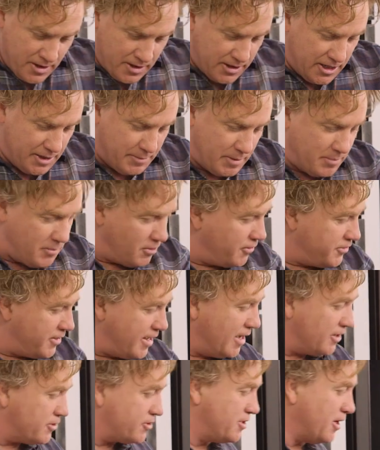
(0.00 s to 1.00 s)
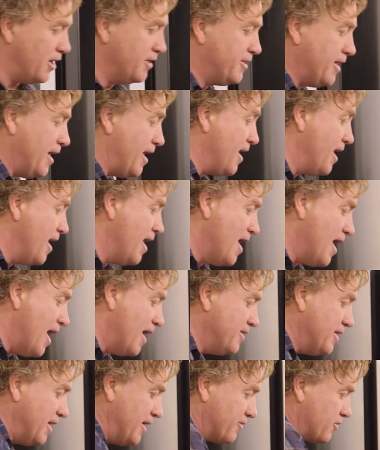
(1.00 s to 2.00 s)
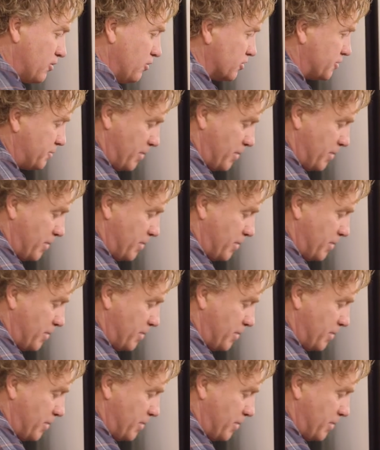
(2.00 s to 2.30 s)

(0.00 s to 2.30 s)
A little bit more on the outside there, and then of course